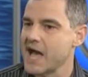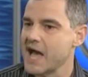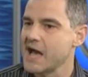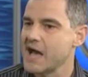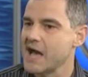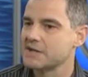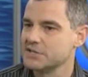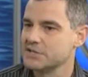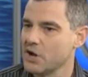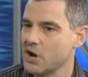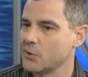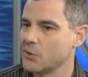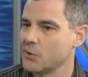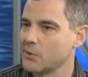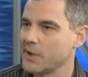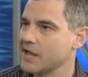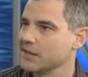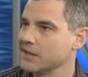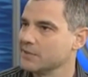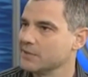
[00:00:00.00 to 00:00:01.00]
relax and
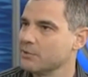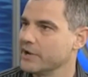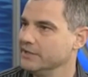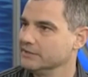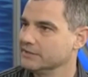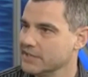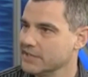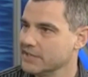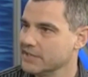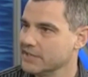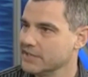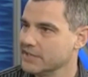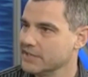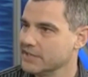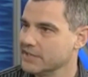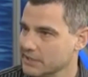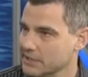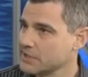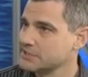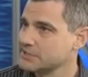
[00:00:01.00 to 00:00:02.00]
auto-calibrate that
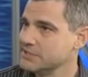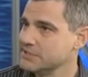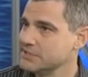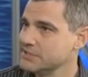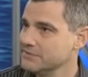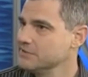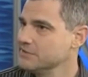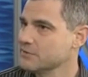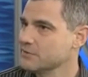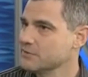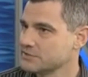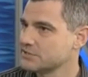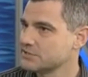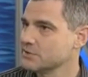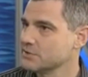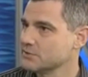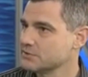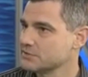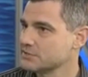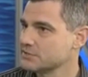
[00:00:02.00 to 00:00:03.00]
electrical activity, those,
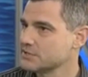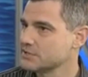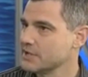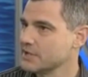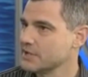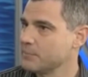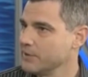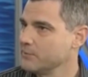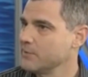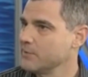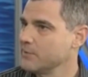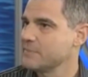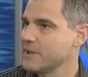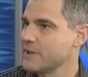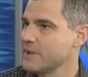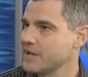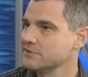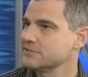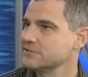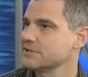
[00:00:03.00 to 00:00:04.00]
those um, brainwave
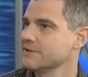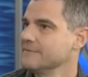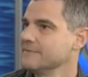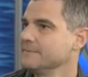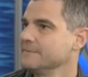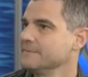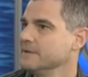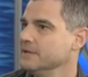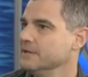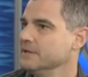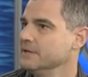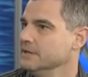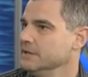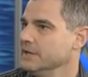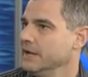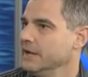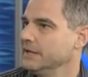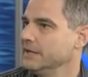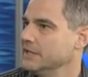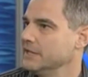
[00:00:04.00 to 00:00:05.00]
patterns.
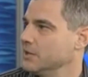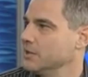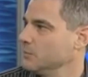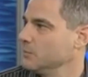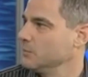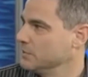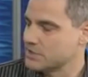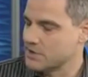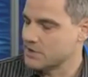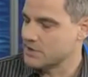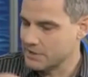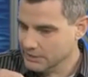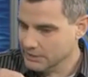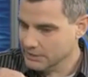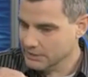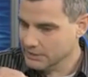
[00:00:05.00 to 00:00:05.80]
And then when those are